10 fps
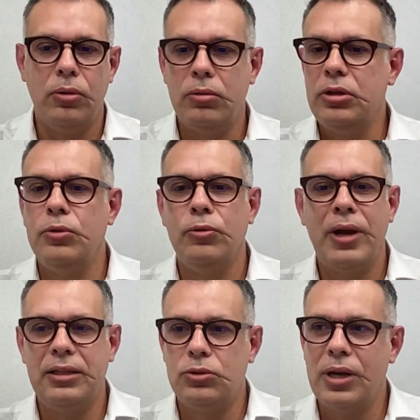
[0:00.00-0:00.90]
Only in the
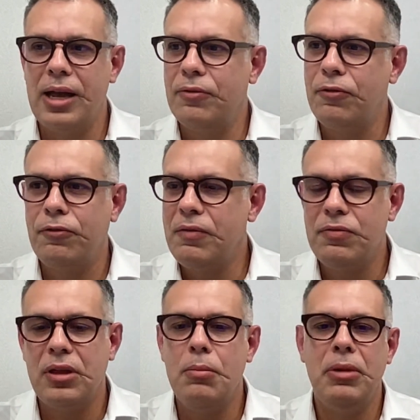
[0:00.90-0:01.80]
US, we have
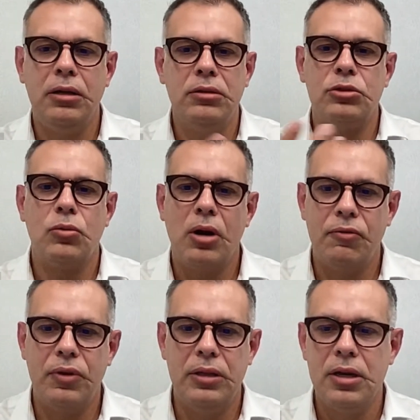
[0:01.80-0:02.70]
15 million square
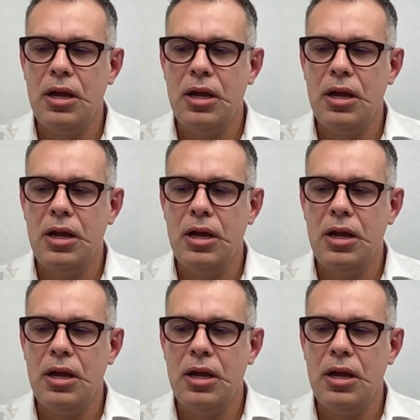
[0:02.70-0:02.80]
feet.